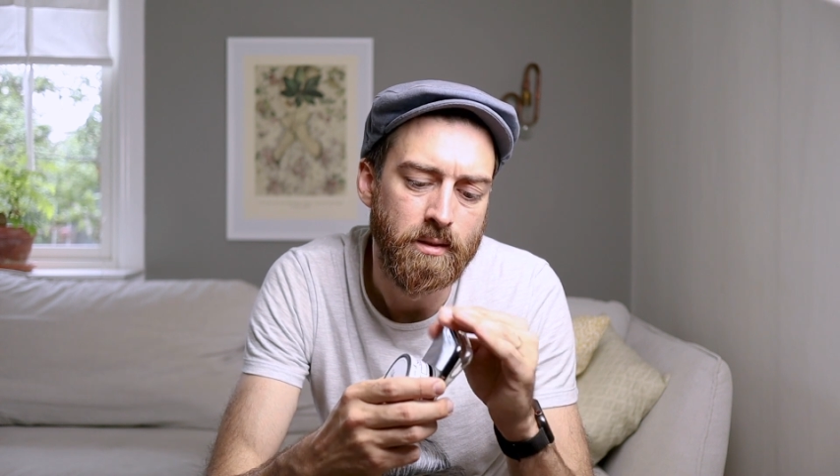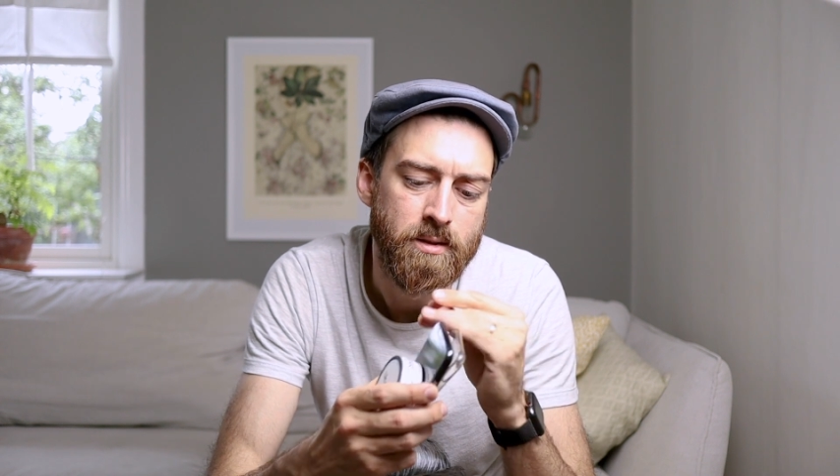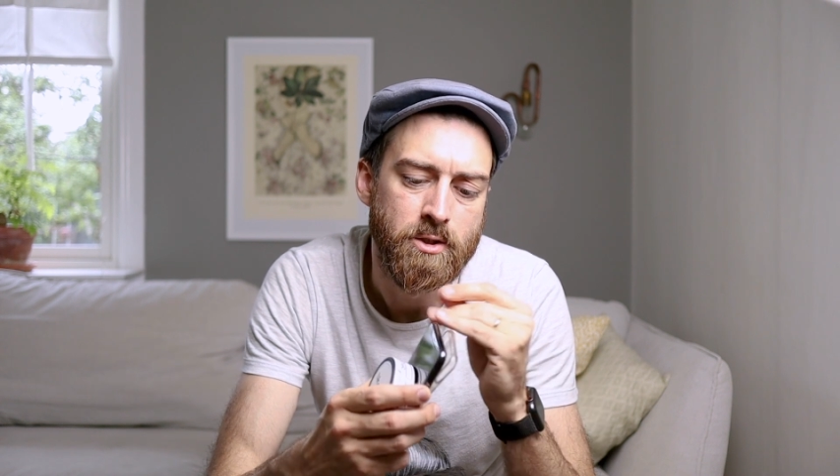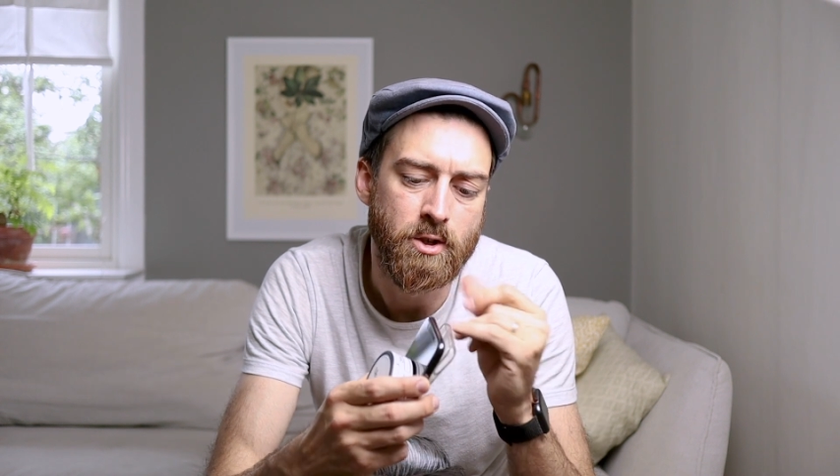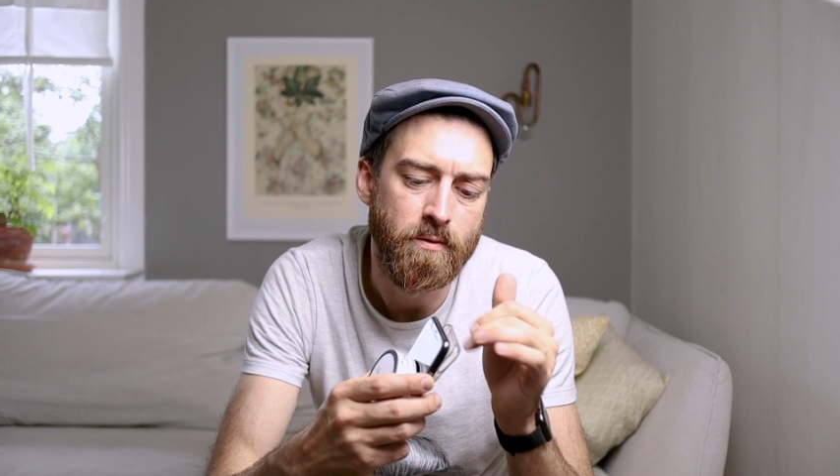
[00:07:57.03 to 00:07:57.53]

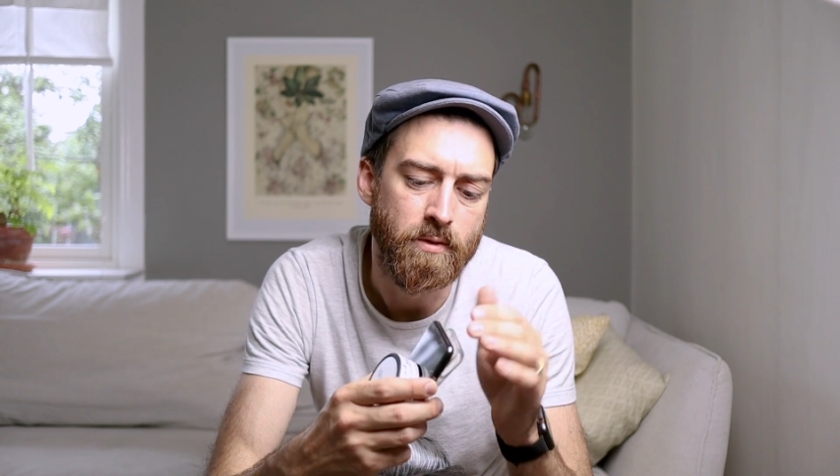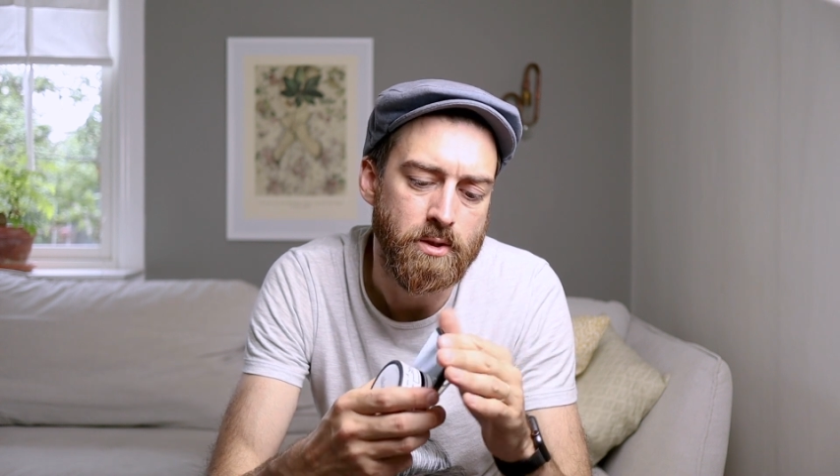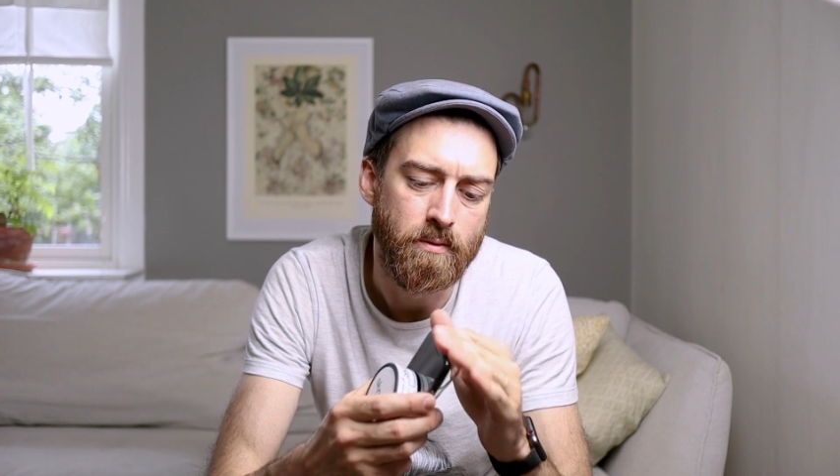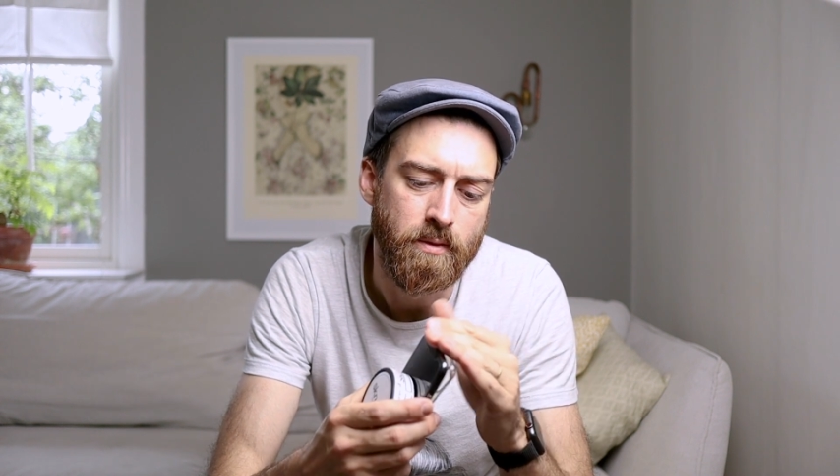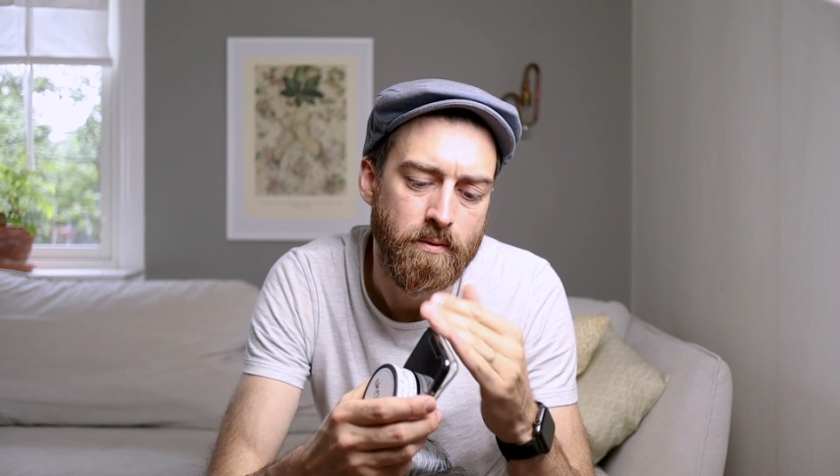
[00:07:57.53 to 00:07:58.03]
the
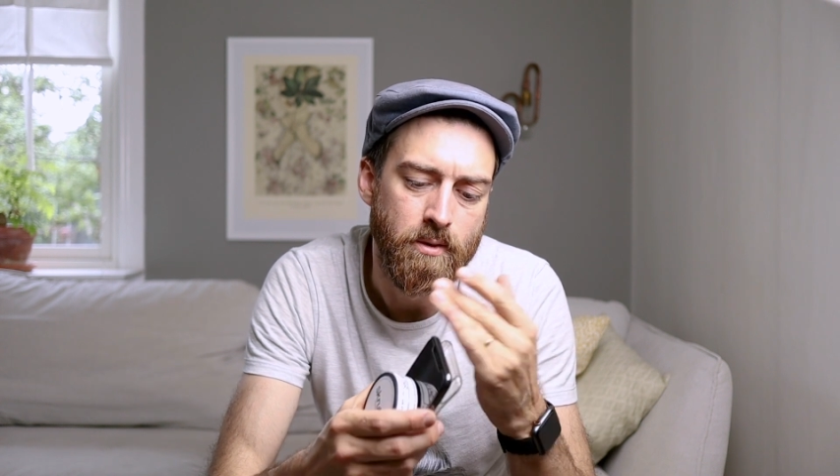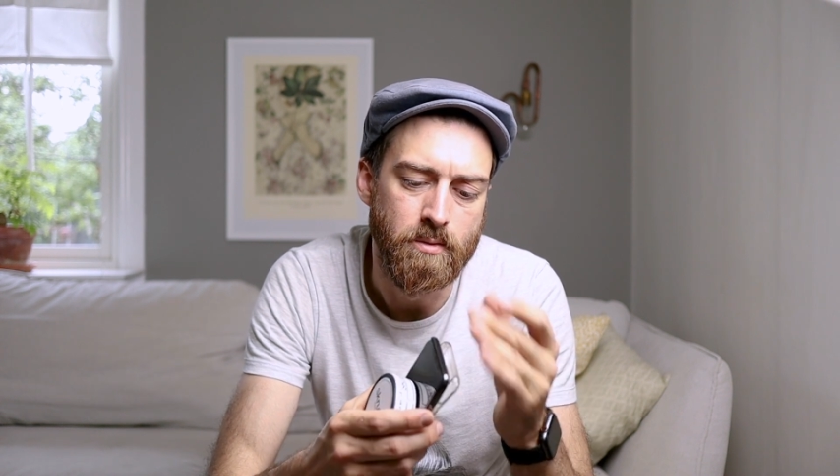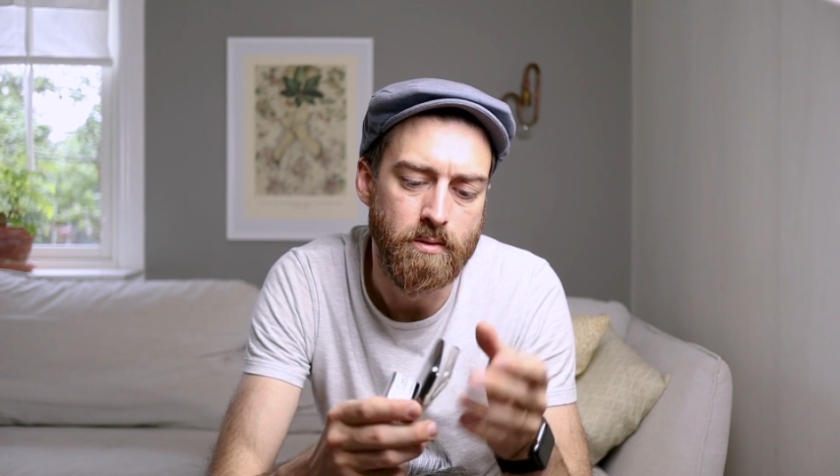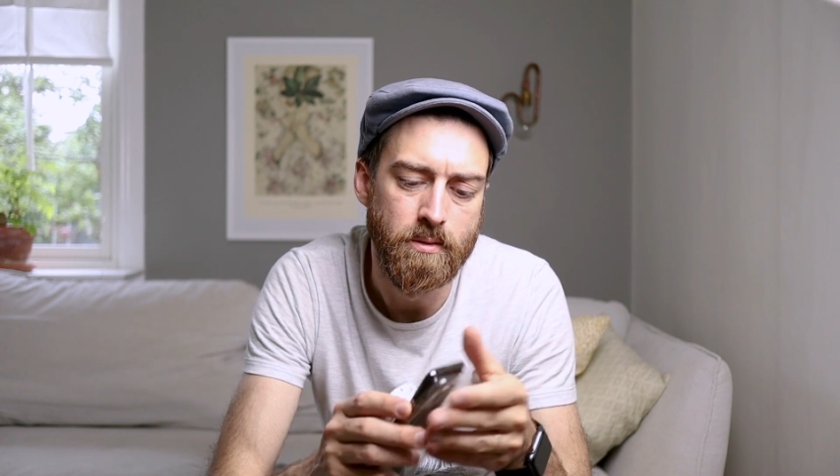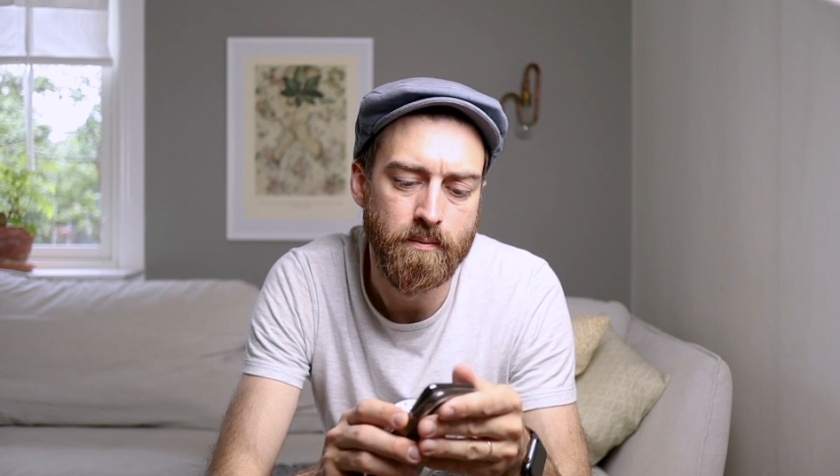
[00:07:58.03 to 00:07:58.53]
surface of the
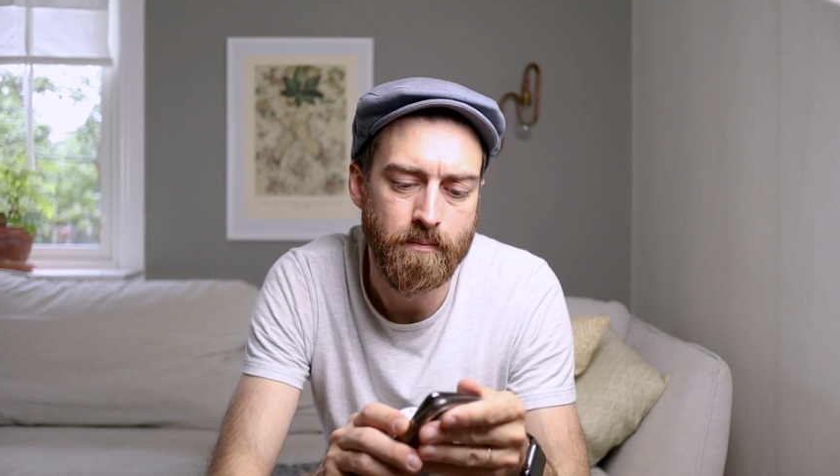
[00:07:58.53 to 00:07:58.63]
phone.